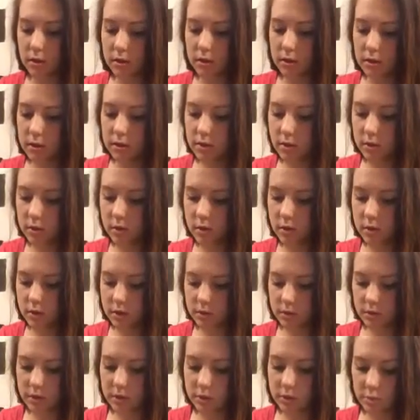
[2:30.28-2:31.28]
So this
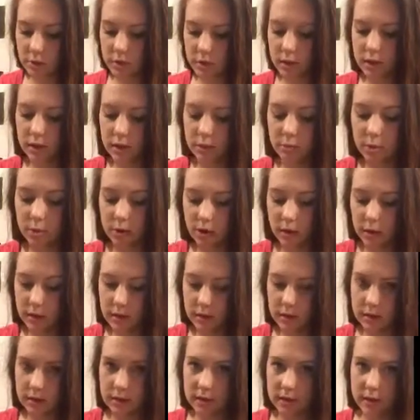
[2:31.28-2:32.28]
one's pretty small,
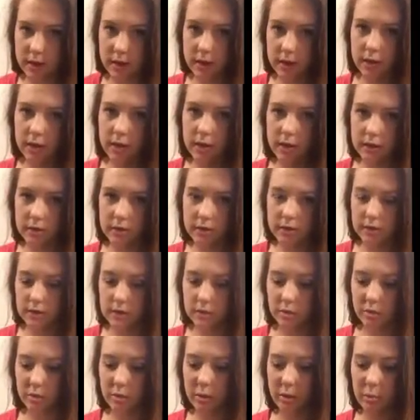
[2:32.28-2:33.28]
as I said, and this is
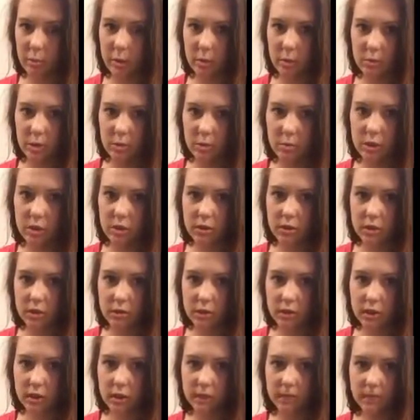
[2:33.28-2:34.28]
the paper I'm going to be
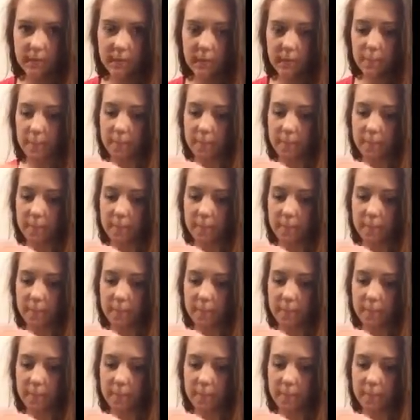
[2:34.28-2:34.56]
using.